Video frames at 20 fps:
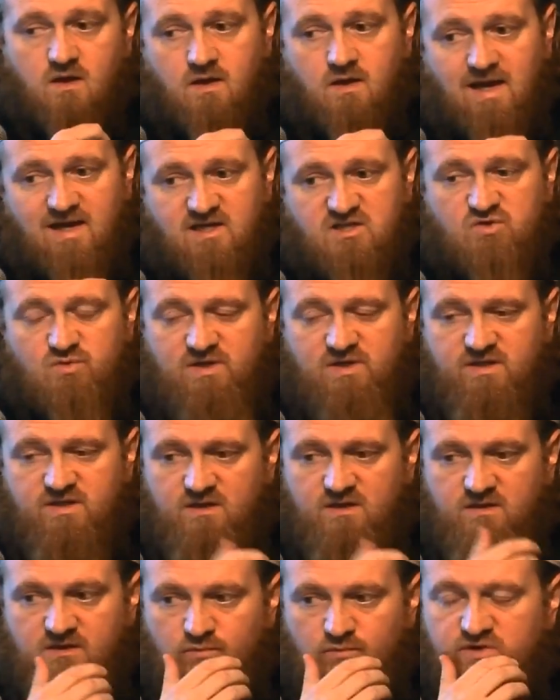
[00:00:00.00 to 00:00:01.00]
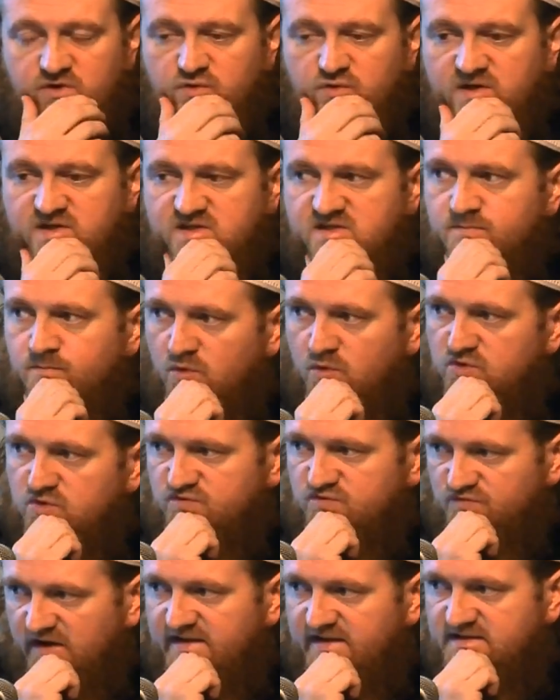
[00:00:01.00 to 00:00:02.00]
Actually, the, the one who has
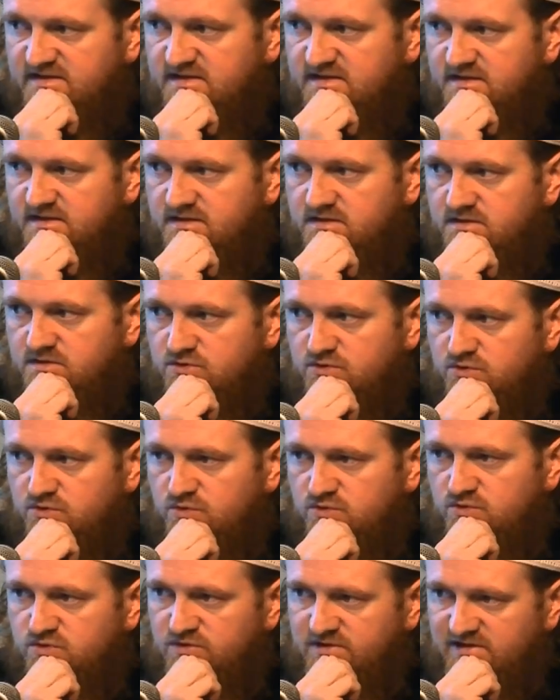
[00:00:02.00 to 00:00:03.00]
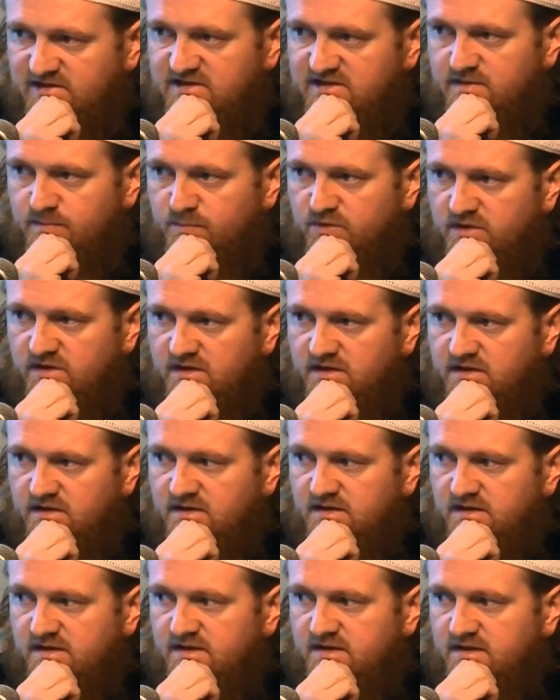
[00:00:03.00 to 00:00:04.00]
most right to, to lead the prayer
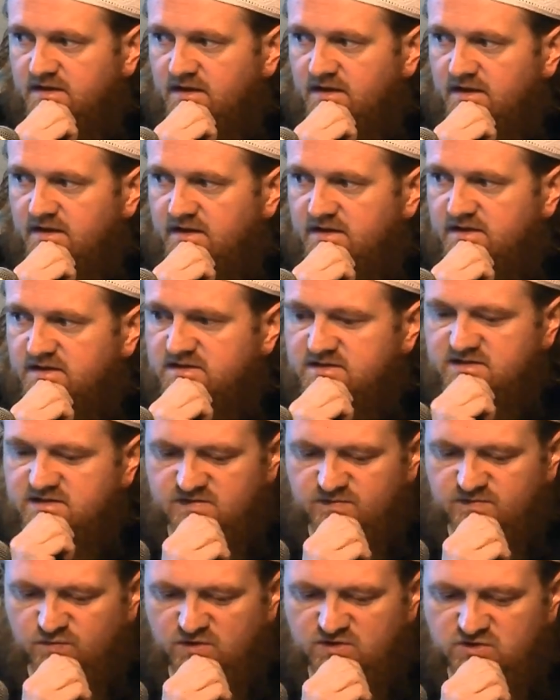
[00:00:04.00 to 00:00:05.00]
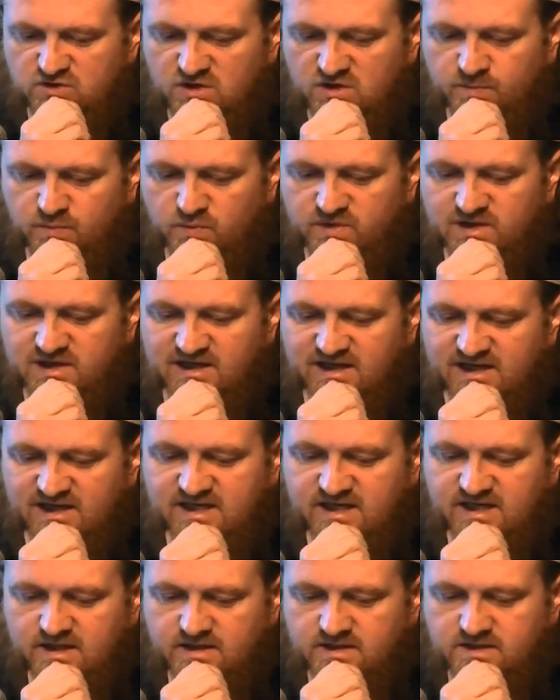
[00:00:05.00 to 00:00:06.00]
is, for example, the
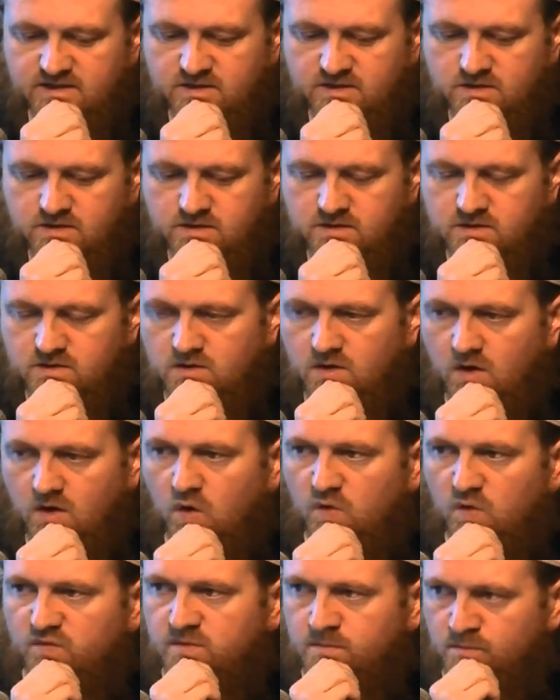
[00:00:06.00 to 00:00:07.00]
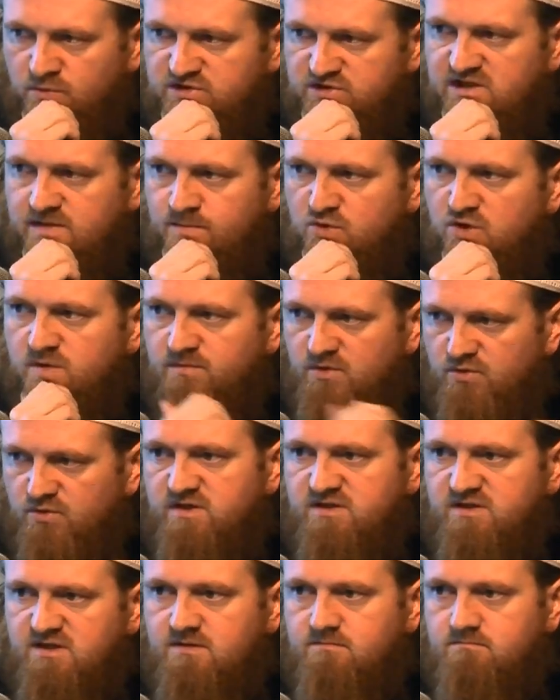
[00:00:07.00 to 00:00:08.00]
leader of the Muslim
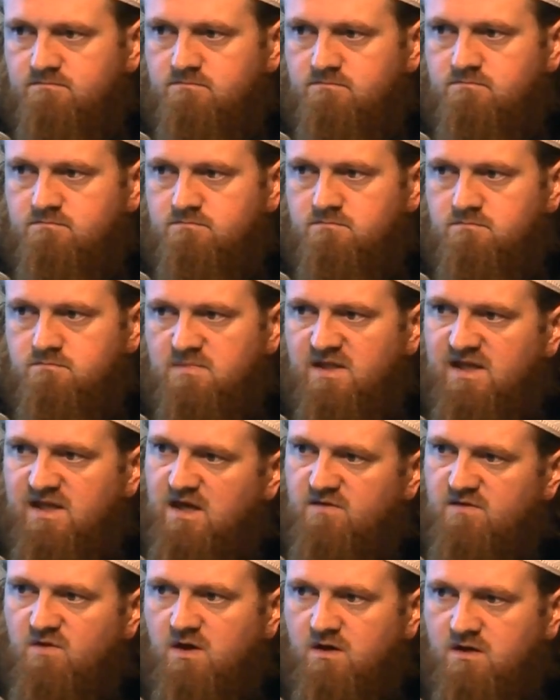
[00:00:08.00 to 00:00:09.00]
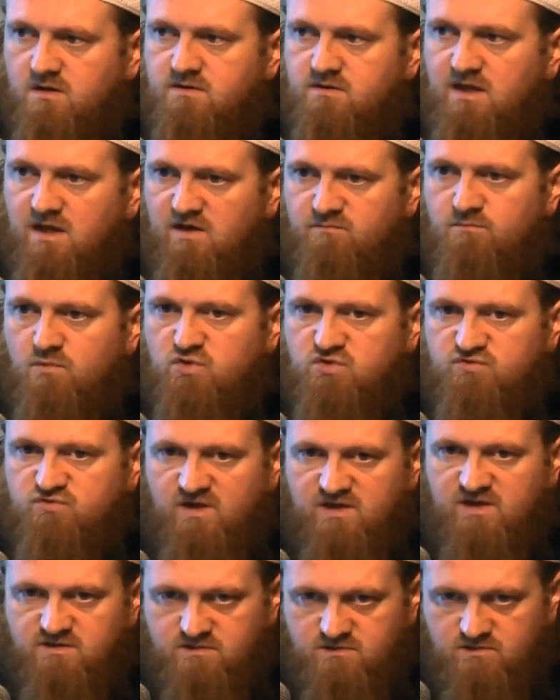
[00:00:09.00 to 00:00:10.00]
community. They have haqq, they have most
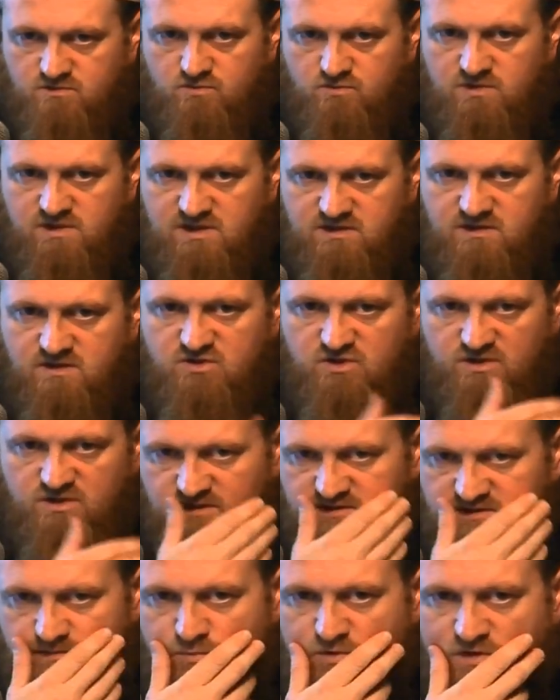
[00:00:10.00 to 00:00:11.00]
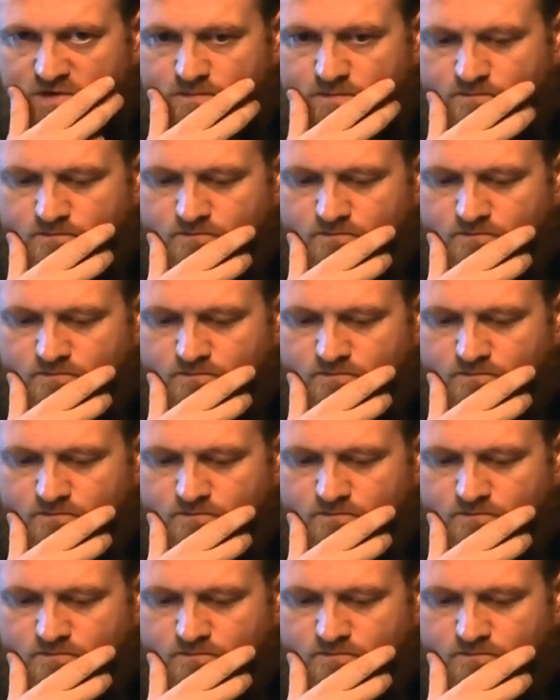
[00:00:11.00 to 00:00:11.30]
right to lead the janazah prayer.